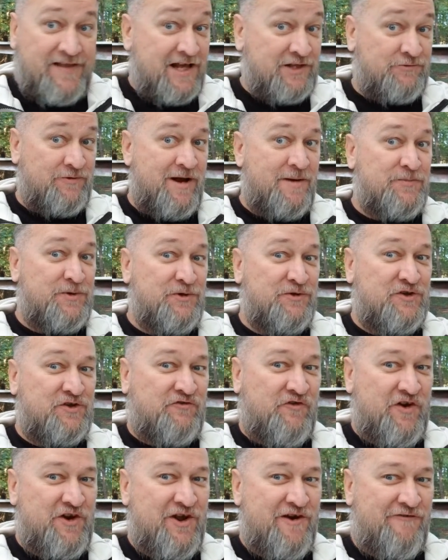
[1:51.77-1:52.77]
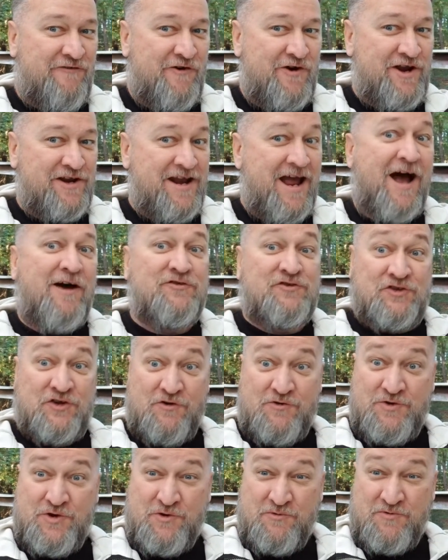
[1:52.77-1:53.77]
That's why I'm doing this video for you now,
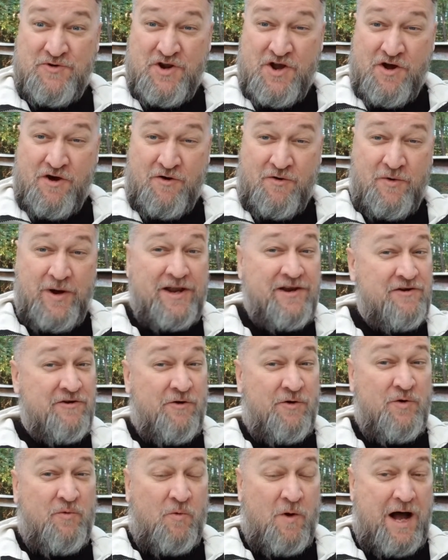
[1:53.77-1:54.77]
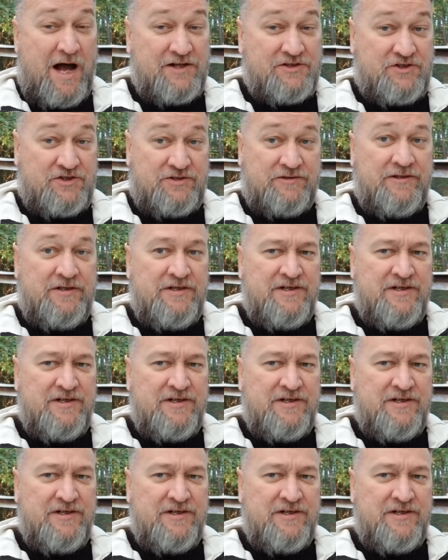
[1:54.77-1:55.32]
so you know and know to watch.